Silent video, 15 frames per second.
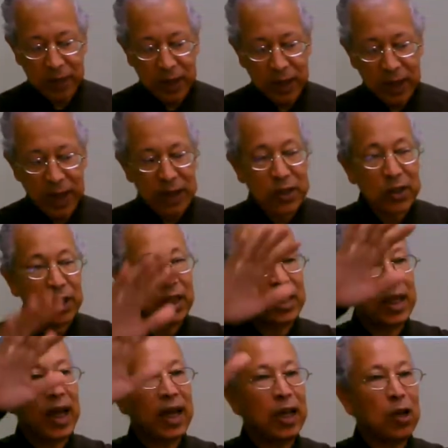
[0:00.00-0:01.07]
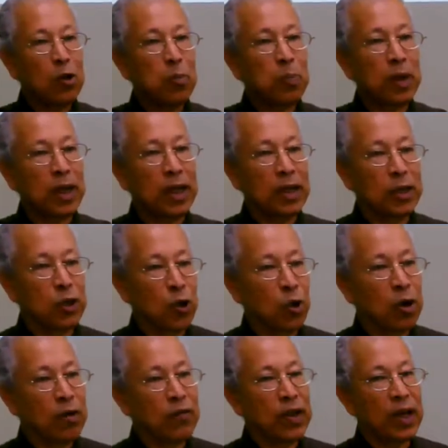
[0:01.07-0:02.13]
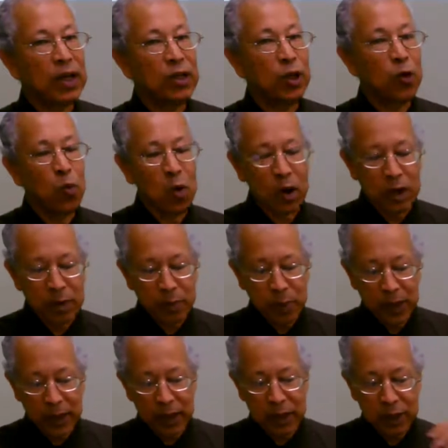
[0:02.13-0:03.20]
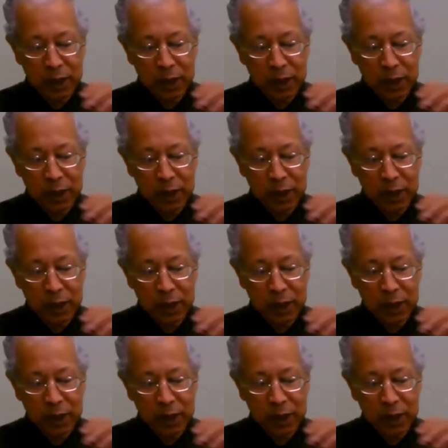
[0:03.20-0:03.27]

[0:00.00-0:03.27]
That's the title page, all of that on one page.